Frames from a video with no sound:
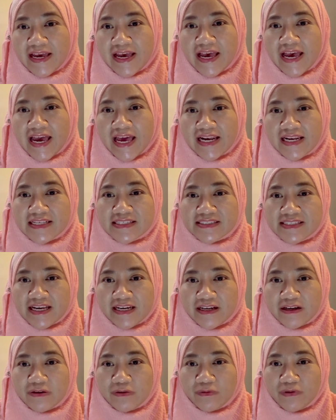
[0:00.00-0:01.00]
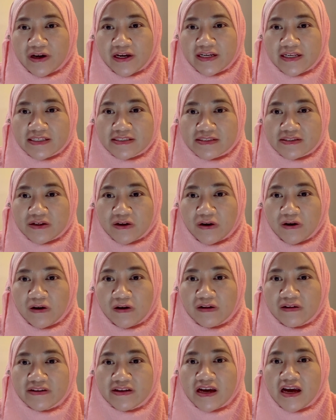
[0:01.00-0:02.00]
And the second one is
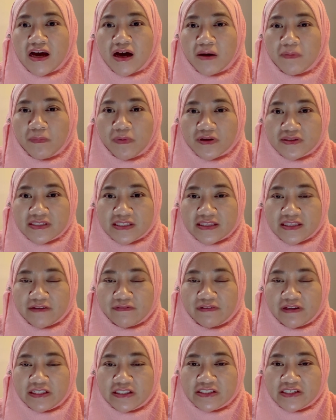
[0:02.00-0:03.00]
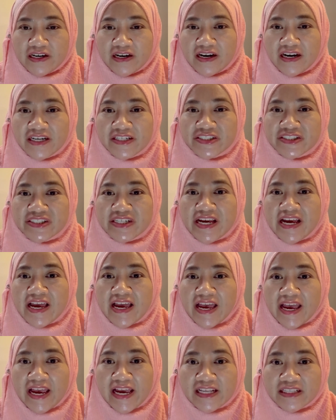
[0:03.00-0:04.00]
called positively charged
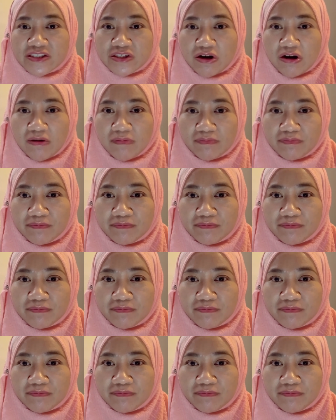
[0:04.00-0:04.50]
atom.